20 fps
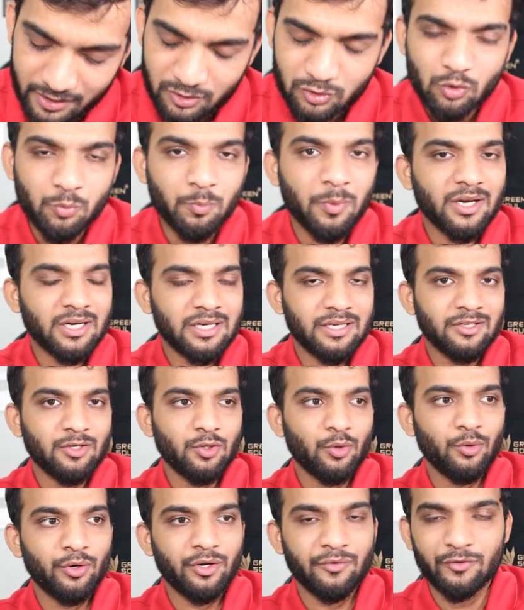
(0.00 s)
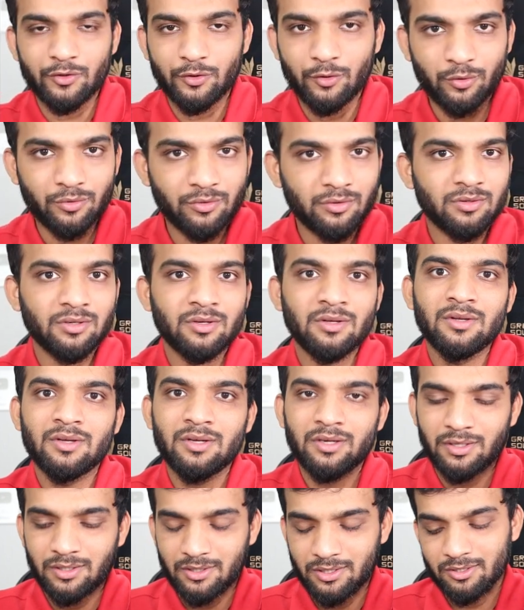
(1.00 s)
you write super clean code, if you don't,
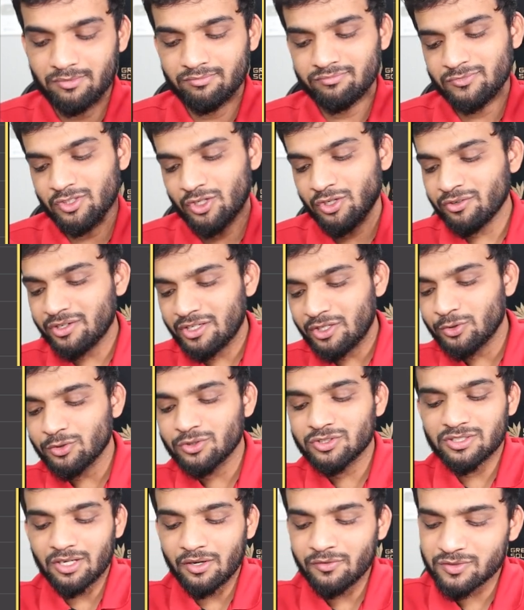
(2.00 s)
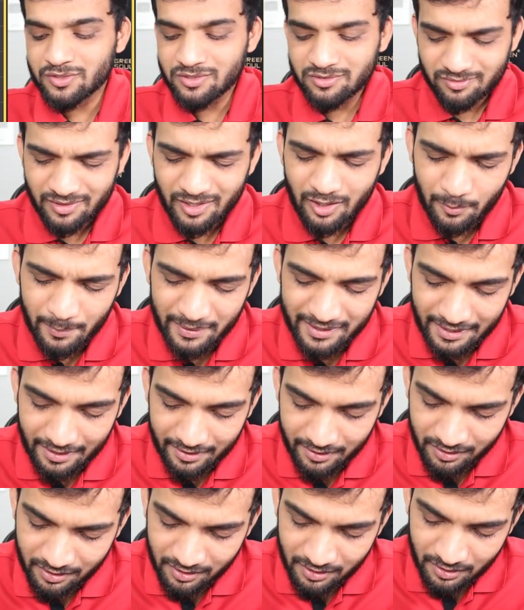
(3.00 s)
reuse stuffs, it'll be
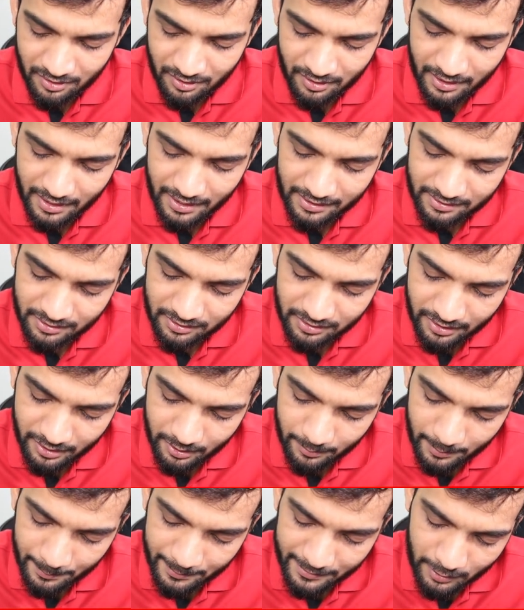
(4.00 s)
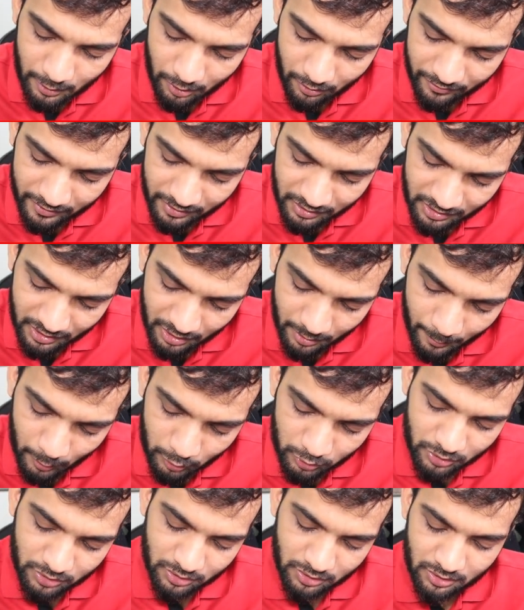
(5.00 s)
10n. And then there'll be big O of n near
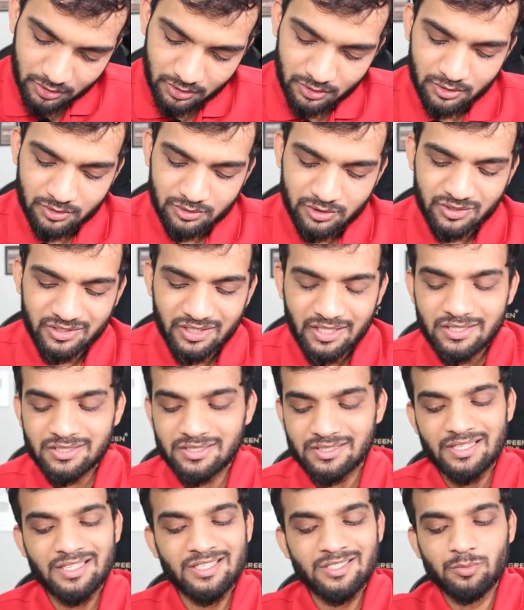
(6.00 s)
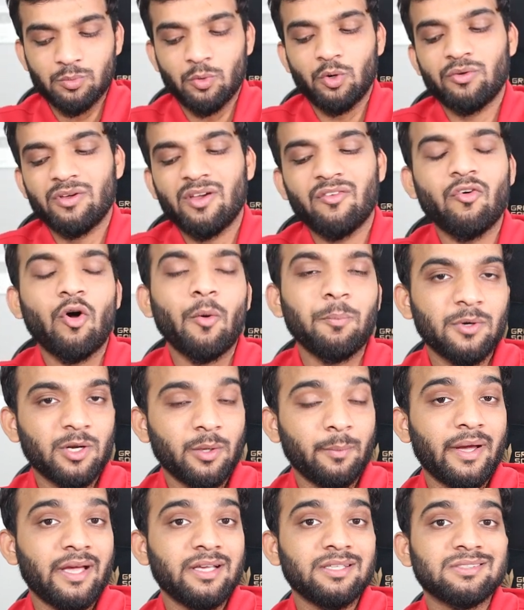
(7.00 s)
about. So this is what we have
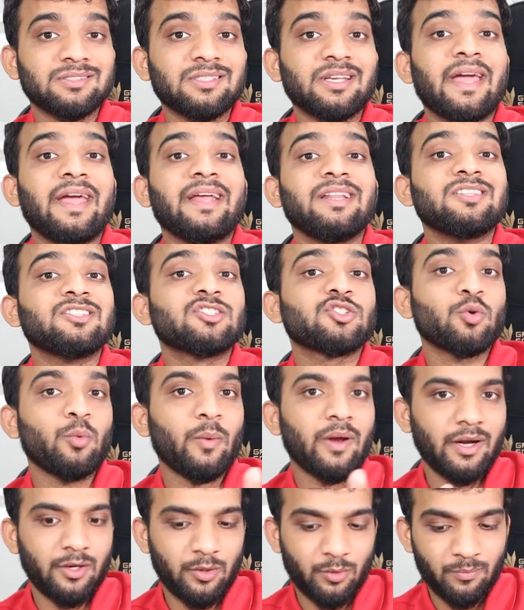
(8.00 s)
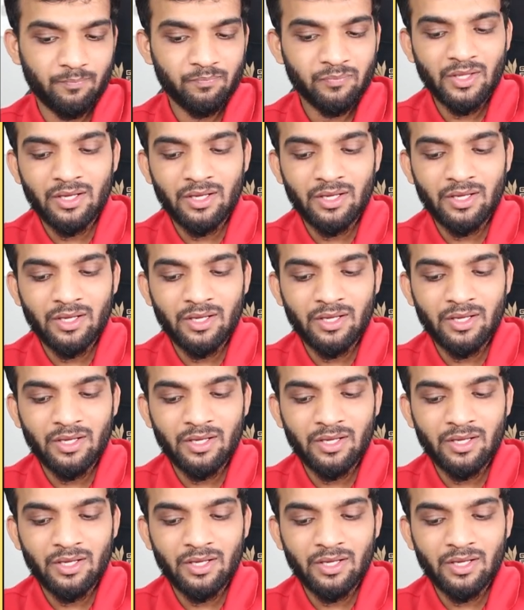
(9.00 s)
optimized n squared.